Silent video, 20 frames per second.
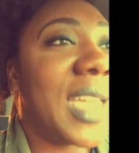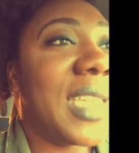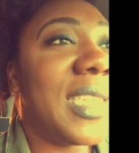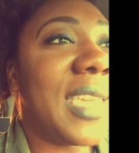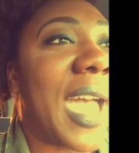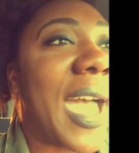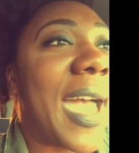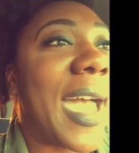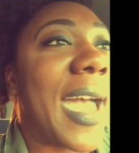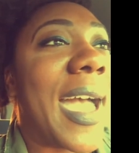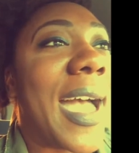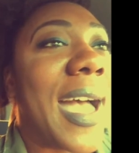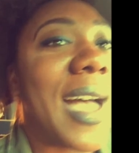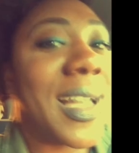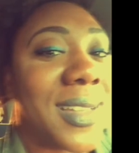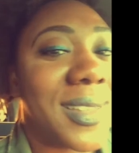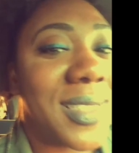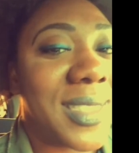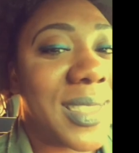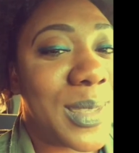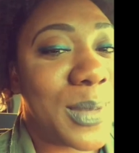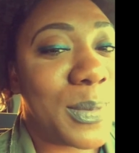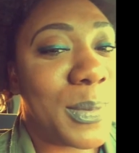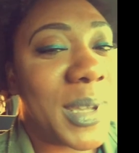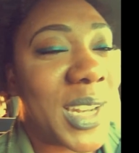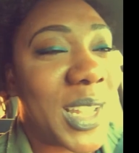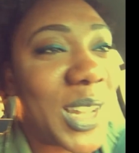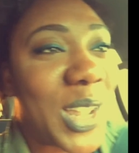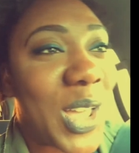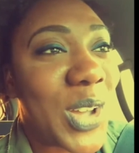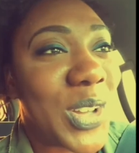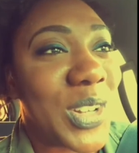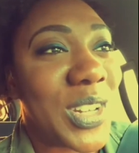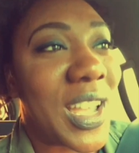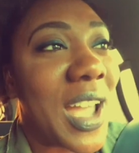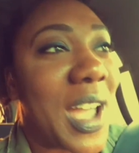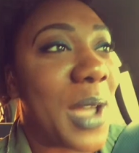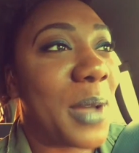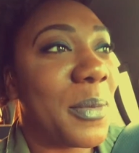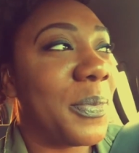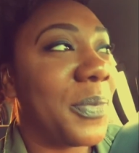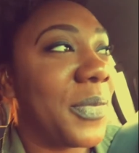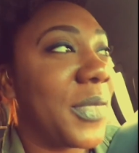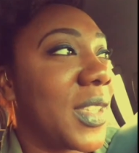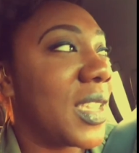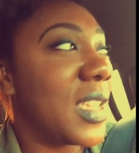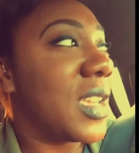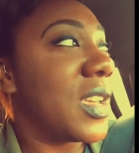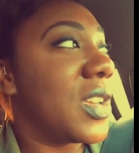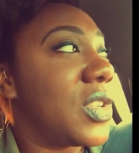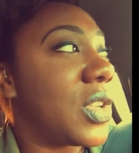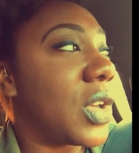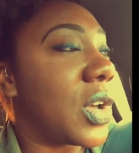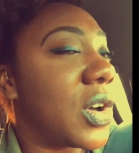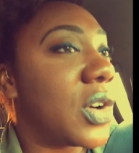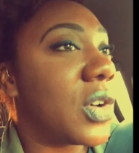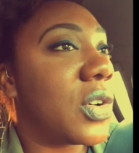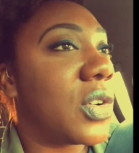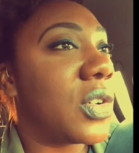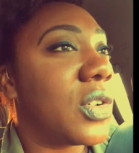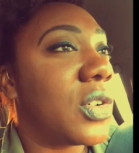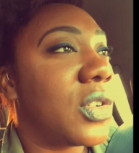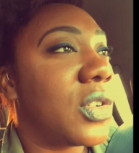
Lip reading: yeah, it's been a long time. So